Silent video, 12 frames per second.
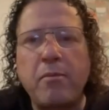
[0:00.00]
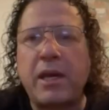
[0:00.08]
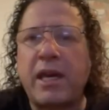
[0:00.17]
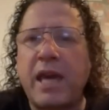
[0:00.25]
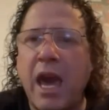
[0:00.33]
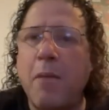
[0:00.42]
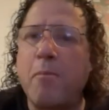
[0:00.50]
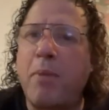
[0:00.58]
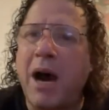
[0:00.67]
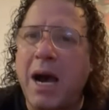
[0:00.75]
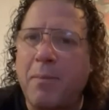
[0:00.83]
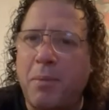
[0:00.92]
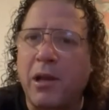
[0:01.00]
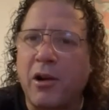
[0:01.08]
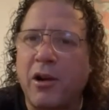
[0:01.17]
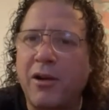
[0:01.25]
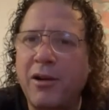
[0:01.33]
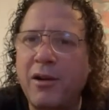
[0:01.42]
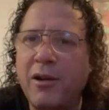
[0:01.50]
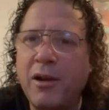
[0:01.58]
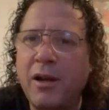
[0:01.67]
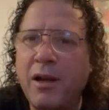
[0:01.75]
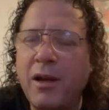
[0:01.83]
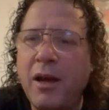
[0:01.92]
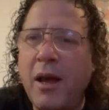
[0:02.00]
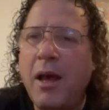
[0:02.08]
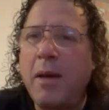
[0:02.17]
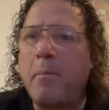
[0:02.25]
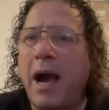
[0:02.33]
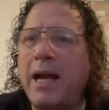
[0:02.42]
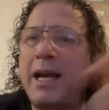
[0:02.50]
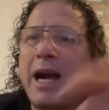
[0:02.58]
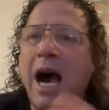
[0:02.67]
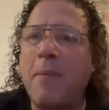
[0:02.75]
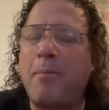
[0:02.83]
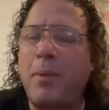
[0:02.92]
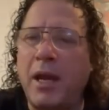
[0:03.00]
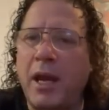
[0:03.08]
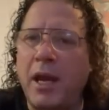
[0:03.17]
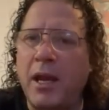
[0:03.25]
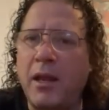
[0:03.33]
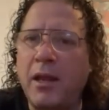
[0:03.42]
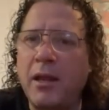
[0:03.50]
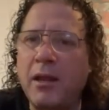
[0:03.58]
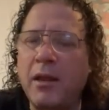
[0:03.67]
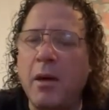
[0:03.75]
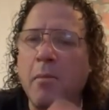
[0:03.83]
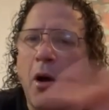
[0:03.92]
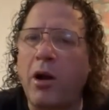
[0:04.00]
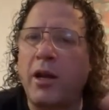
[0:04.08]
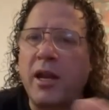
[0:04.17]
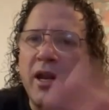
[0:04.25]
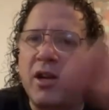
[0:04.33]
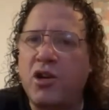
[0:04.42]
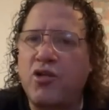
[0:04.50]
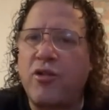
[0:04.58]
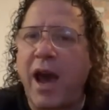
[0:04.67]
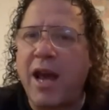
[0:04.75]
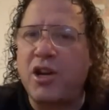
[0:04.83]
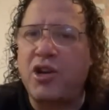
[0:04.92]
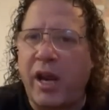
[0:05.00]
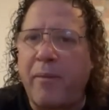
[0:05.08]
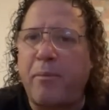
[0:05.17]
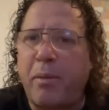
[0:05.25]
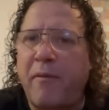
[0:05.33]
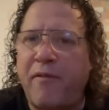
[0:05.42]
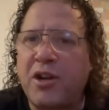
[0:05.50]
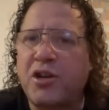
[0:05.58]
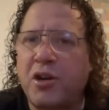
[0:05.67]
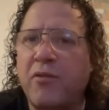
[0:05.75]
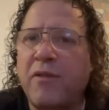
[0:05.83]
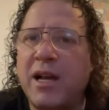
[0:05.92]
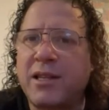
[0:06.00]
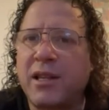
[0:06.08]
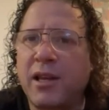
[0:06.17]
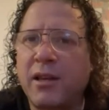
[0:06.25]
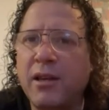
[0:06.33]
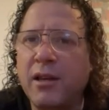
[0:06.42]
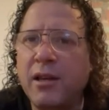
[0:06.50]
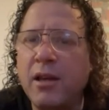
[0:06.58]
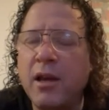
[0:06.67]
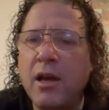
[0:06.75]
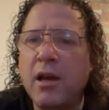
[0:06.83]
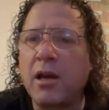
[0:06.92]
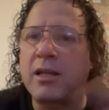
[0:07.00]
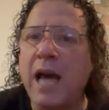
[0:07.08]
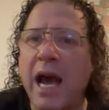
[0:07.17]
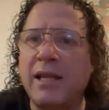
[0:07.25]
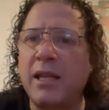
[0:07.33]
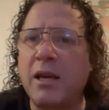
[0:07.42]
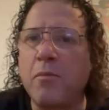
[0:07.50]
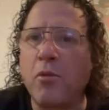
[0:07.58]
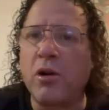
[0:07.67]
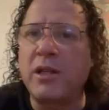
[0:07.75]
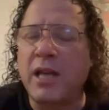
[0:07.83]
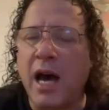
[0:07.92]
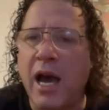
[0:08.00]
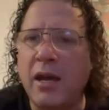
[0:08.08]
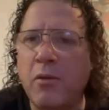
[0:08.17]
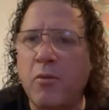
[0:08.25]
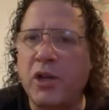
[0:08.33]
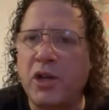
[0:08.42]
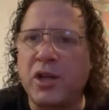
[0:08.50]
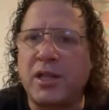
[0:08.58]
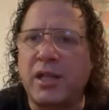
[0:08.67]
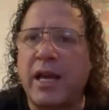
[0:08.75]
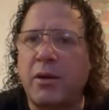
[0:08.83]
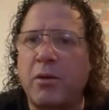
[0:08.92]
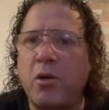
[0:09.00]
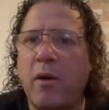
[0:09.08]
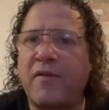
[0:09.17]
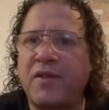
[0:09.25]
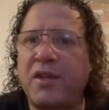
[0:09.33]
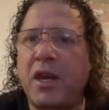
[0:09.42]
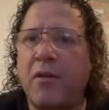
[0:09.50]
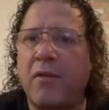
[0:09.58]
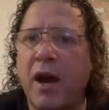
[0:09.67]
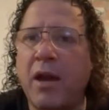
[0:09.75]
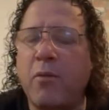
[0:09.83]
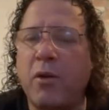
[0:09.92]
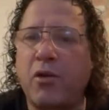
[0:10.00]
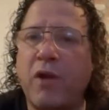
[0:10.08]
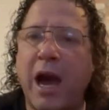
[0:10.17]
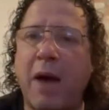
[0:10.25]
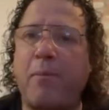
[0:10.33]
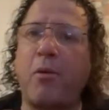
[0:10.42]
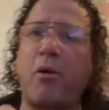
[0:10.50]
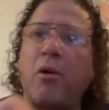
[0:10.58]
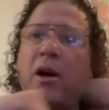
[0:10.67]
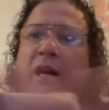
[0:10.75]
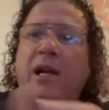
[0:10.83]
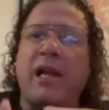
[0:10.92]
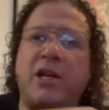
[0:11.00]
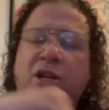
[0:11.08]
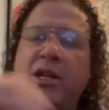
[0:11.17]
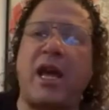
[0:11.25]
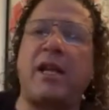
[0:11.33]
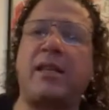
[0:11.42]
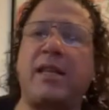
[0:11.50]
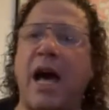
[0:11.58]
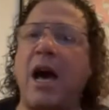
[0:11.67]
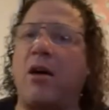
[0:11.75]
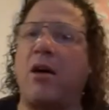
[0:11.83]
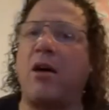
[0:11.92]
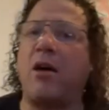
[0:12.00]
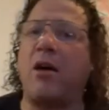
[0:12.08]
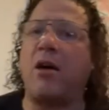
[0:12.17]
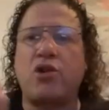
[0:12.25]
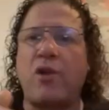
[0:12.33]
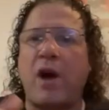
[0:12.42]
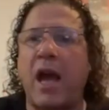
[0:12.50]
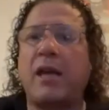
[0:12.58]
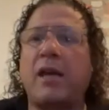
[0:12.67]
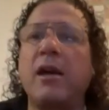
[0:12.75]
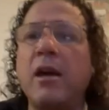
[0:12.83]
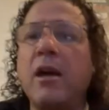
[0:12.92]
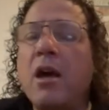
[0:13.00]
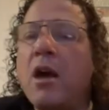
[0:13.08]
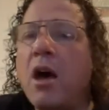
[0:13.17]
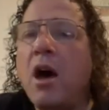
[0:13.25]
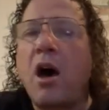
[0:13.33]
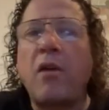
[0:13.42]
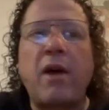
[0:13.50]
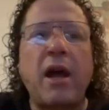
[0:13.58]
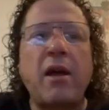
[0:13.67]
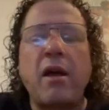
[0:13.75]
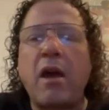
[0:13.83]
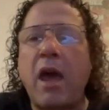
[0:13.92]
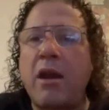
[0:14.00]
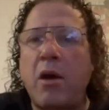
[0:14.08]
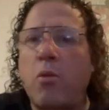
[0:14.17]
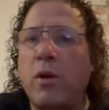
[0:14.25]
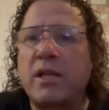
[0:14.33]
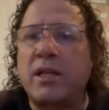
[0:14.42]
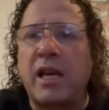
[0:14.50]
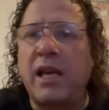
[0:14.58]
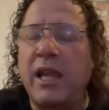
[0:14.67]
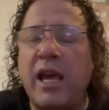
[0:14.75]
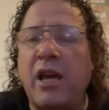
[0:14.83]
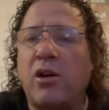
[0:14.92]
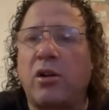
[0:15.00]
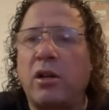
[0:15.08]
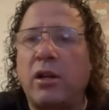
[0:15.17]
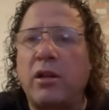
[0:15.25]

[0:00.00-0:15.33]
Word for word: became popular by copying the marketing strategy of professional wrestling. Because I did Muay Thai, which is like UFC, all right? We grapple, clinch, take down, strike. All right. And it was illegal.